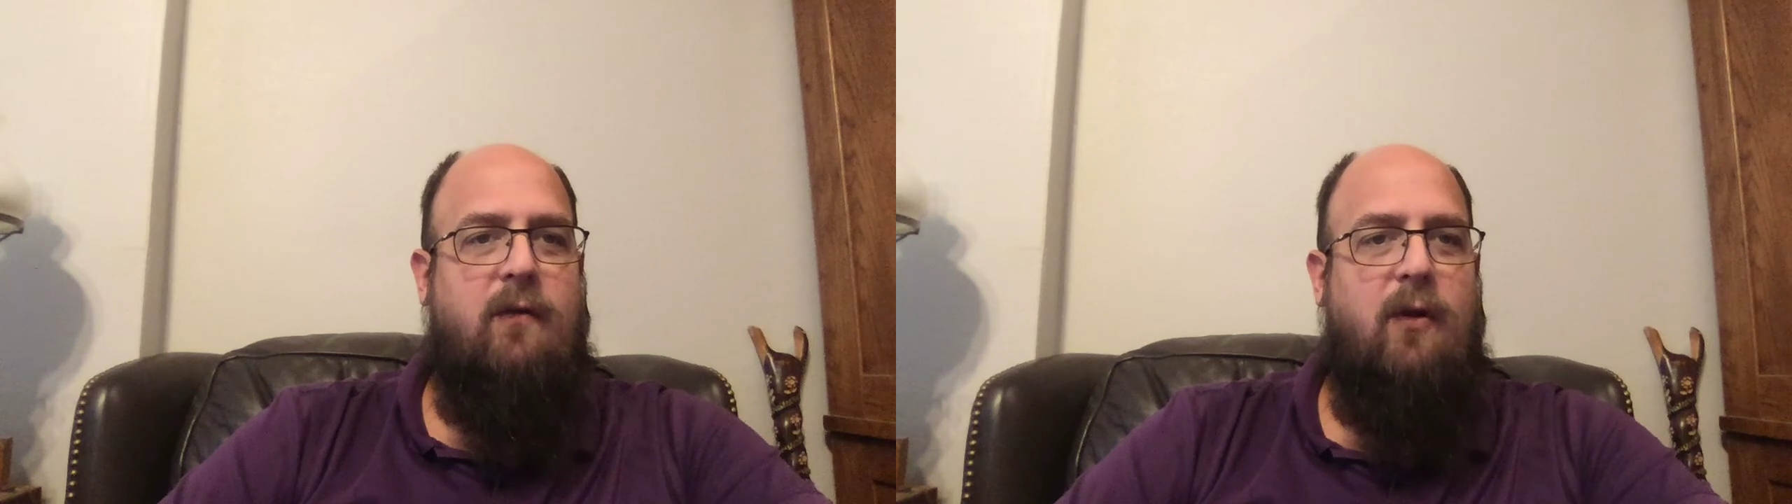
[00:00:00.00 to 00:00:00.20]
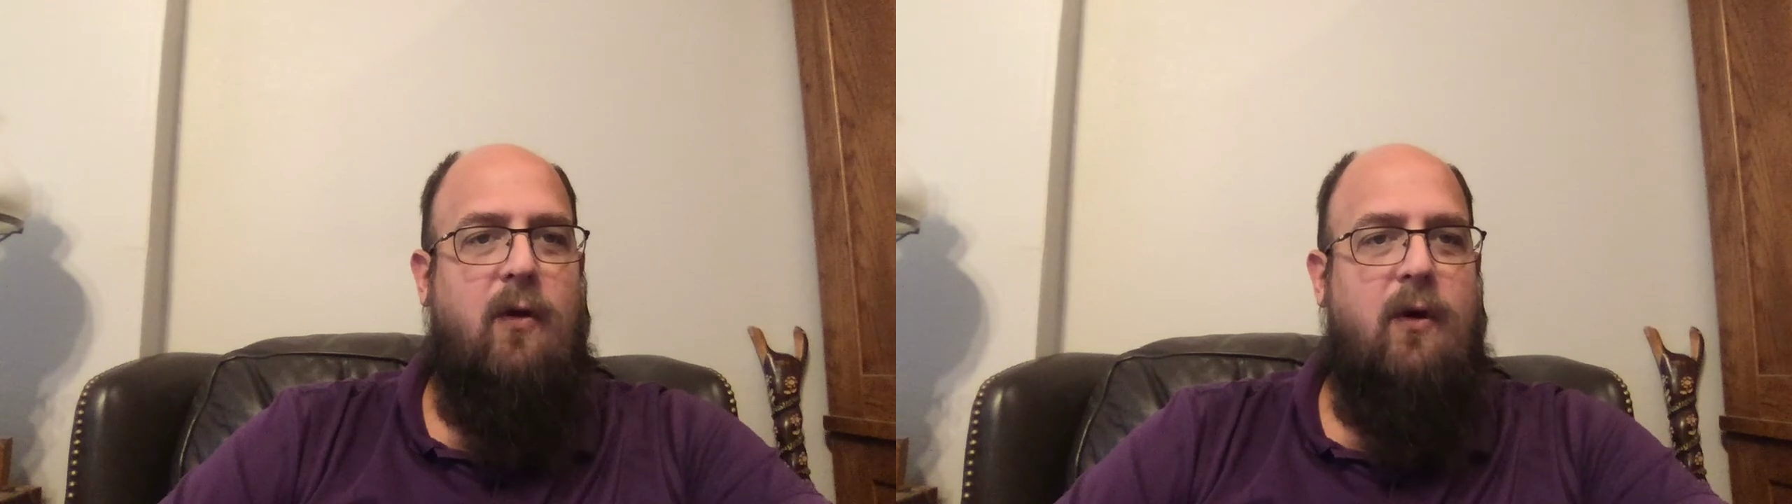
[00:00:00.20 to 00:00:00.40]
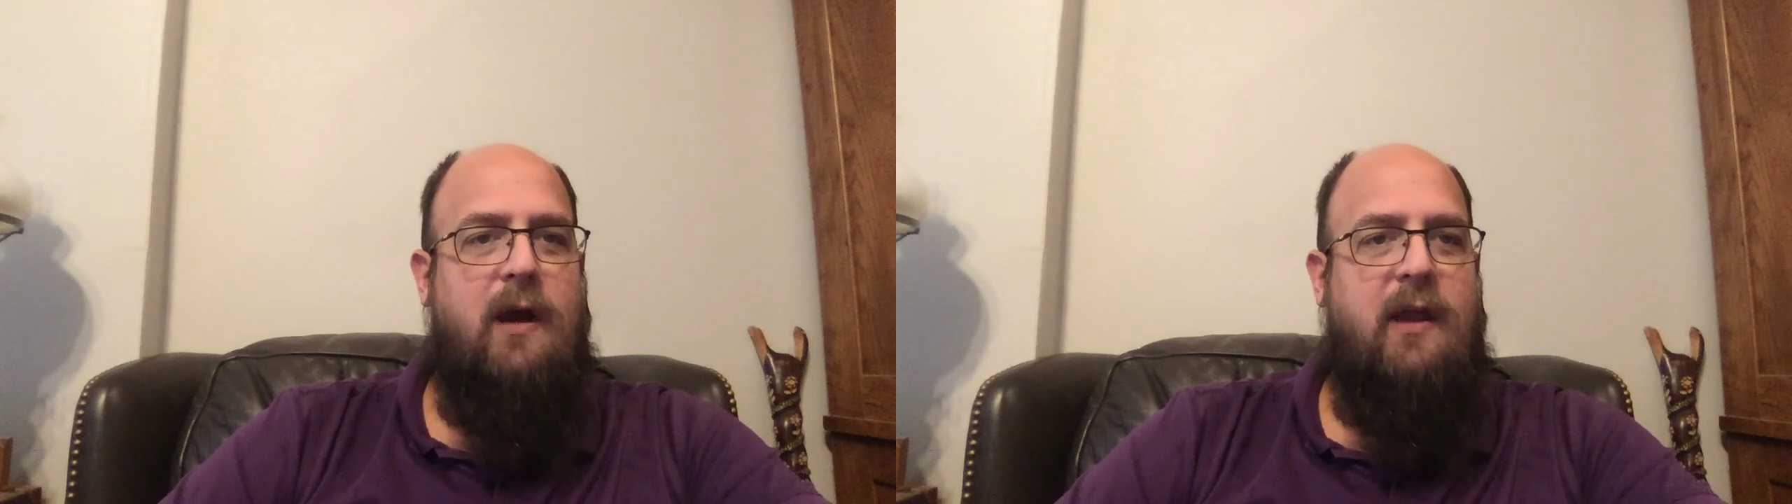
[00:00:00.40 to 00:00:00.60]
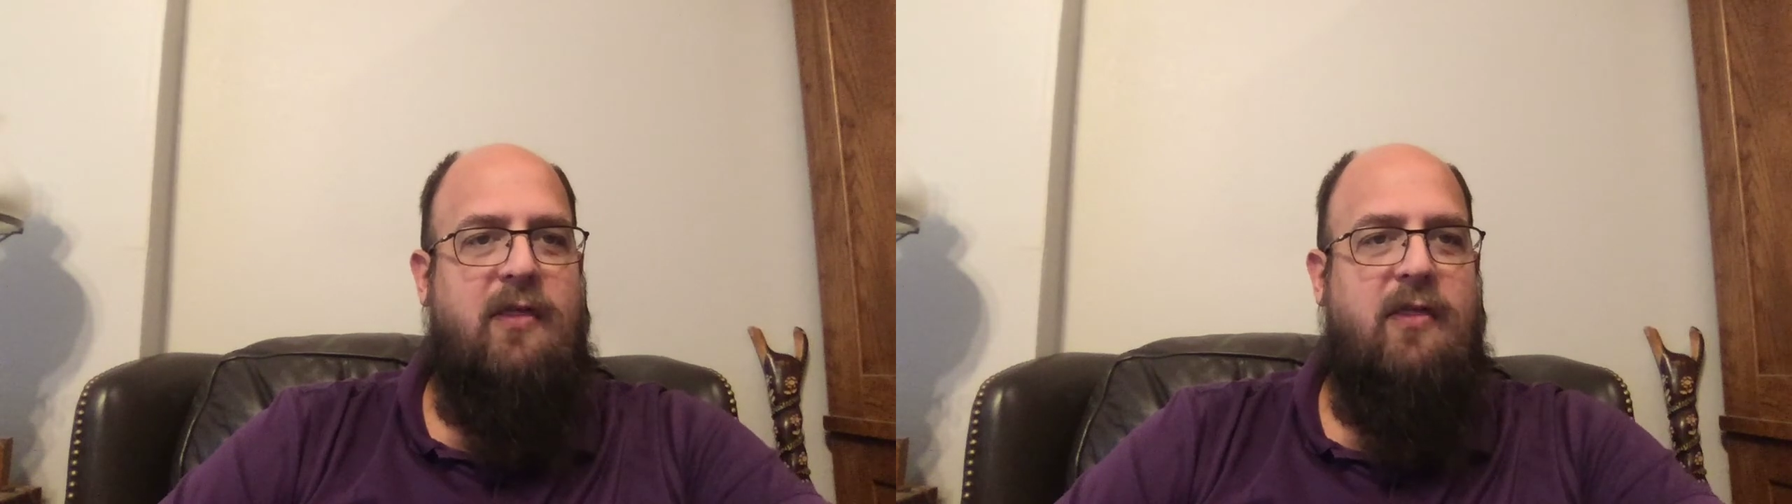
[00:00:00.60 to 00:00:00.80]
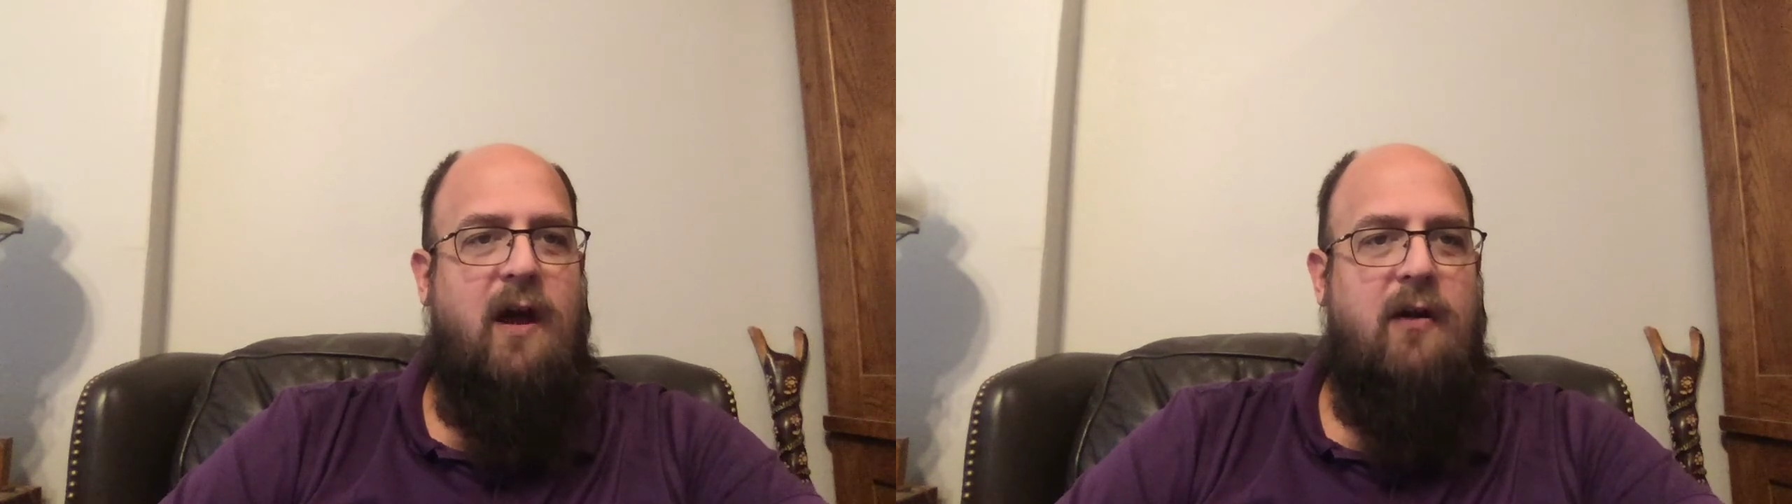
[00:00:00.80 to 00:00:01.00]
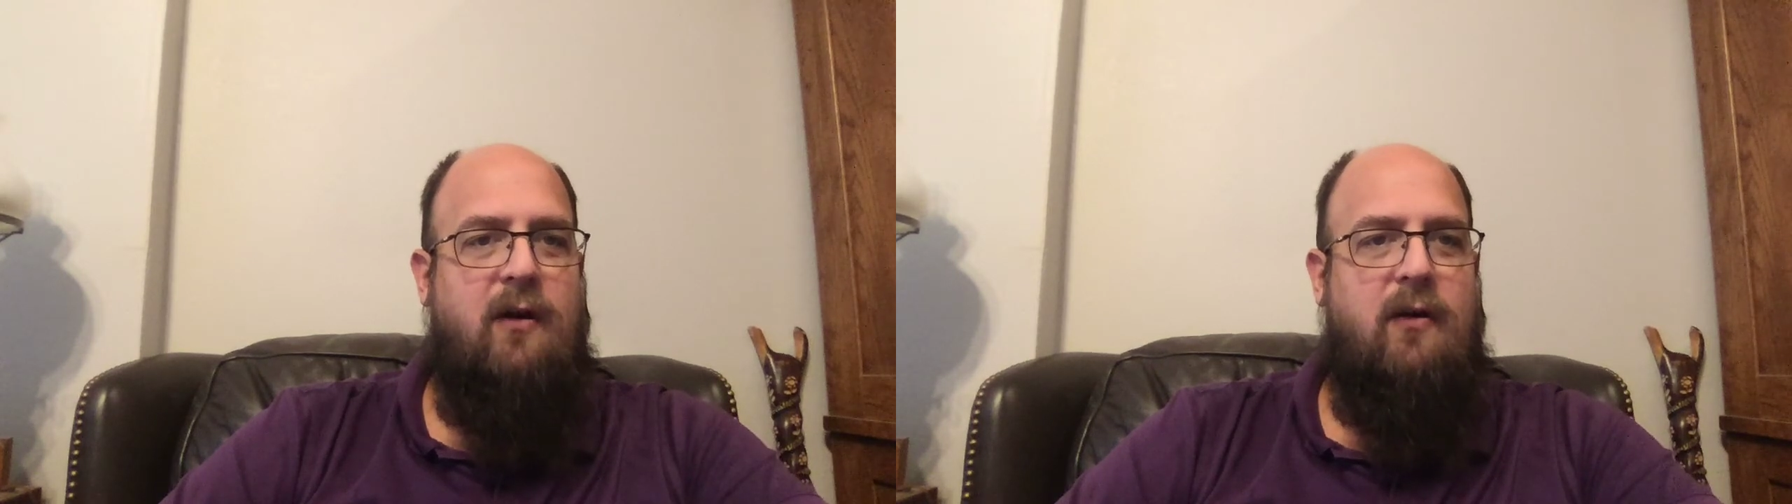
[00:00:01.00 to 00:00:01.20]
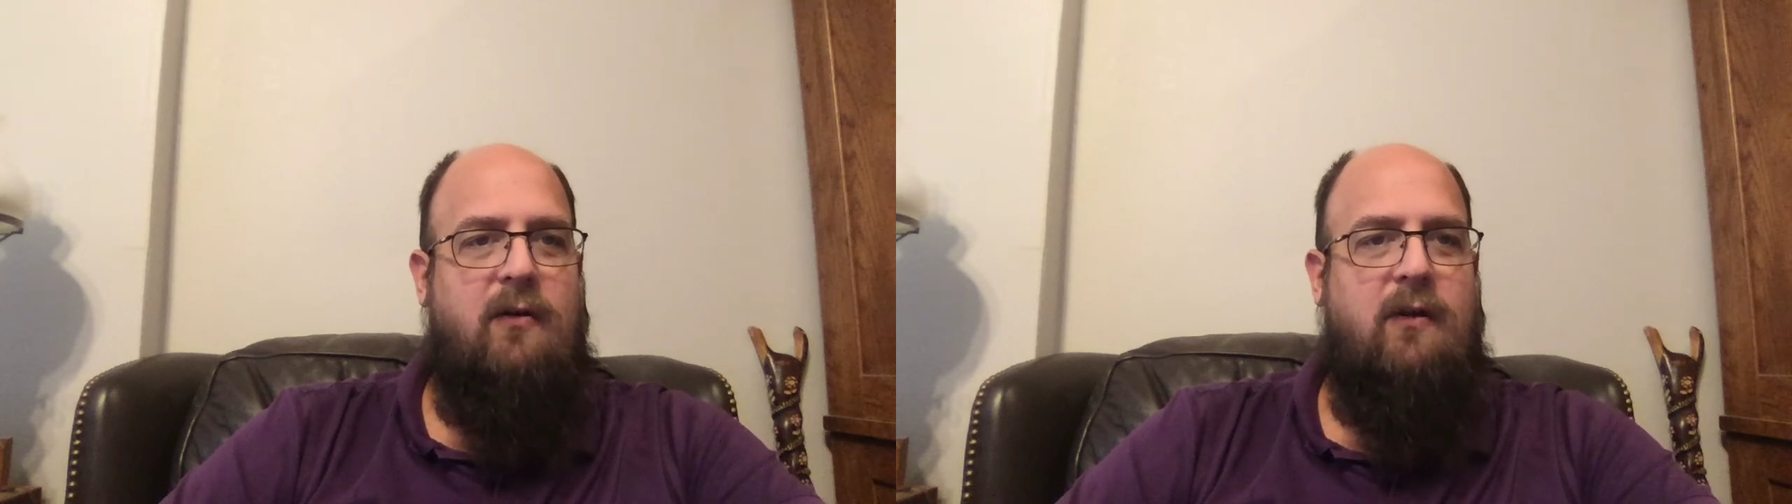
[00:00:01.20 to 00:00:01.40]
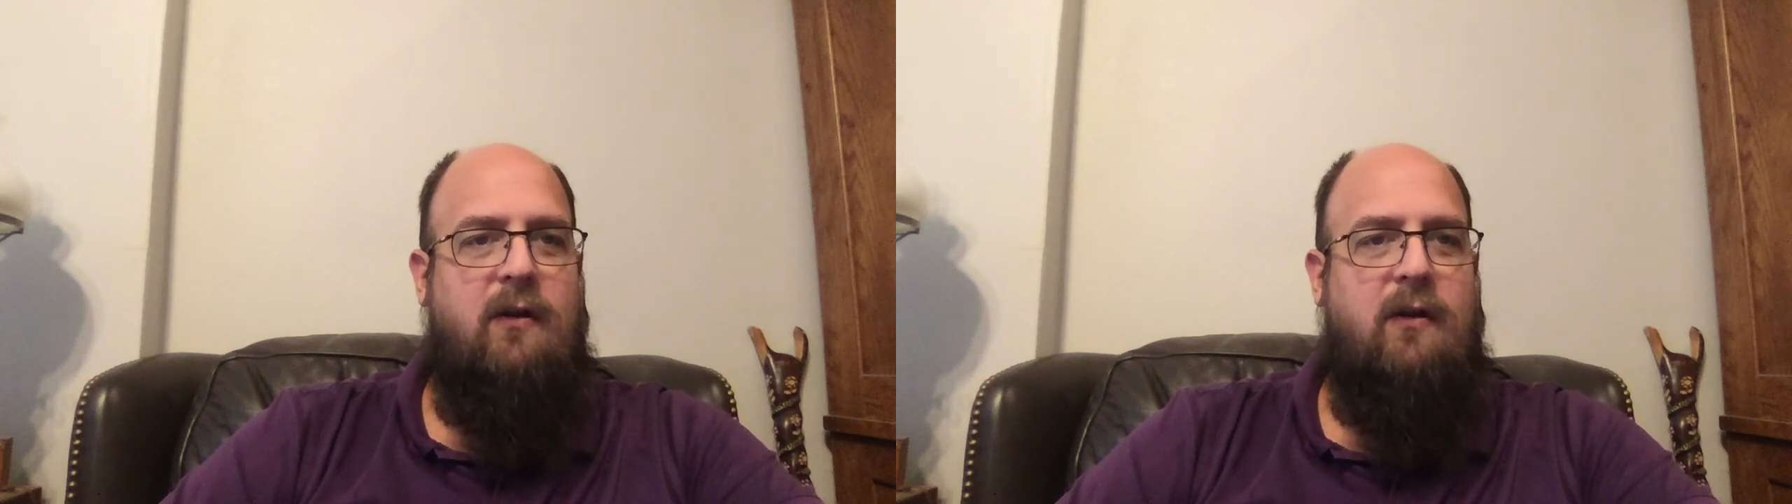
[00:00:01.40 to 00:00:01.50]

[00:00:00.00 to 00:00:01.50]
glory thunders.